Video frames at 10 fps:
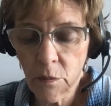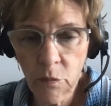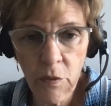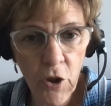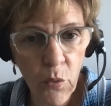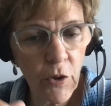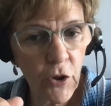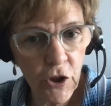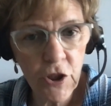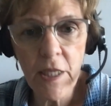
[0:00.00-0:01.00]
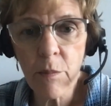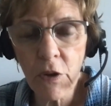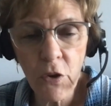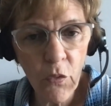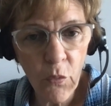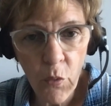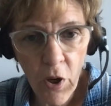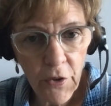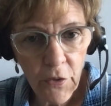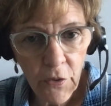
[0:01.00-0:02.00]
When you could see below the
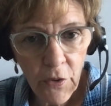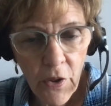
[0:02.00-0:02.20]
water,